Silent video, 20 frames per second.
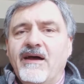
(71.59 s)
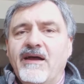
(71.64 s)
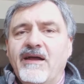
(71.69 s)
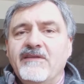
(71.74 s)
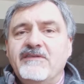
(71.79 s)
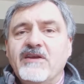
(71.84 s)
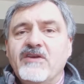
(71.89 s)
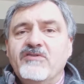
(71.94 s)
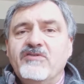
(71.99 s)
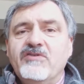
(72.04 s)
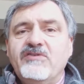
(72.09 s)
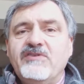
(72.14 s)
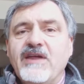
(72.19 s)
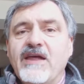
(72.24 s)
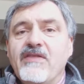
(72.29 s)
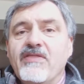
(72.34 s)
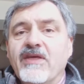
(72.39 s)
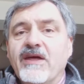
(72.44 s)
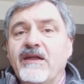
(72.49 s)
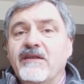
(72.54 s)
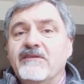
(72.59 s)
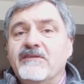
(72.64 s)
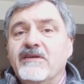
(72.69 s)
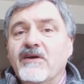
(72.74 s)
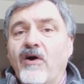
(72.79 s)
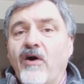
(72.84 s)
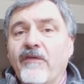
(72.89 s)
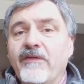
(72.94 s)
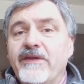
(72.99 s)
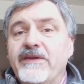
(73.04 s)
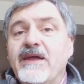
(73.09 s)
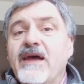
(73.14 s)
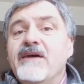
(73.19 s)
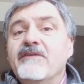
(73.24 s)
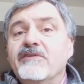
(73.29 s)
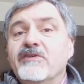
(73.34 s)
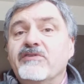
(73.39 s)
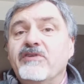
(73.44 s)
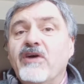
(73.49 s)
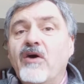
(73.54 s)
It's interesting that on the Day
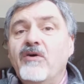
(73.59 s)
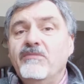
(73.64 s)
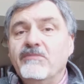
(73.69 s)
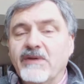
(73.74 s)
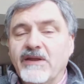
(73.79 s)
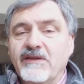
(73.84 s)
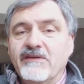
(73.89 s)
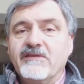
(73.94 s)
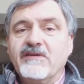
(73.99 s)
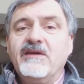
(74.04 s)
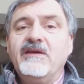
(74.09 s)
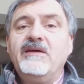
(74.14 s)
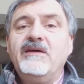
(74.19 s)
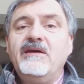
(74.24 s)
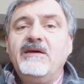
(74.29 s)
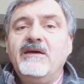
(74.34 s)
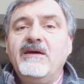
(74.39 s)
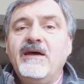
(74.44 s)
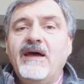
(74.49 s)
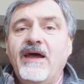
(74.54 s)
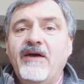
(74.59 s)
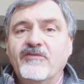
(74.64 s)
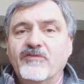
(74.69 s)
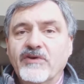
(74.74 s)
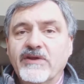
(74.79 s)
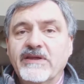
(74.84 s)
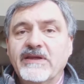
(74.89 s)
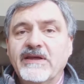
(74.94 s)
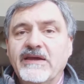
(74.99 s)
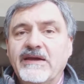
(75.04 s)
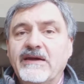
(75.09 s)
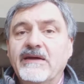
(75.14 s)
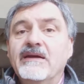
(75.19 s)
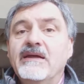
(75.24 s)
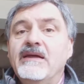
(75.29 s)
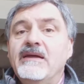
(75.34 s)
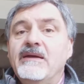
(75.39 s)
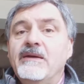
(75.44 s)
of Atonement every year,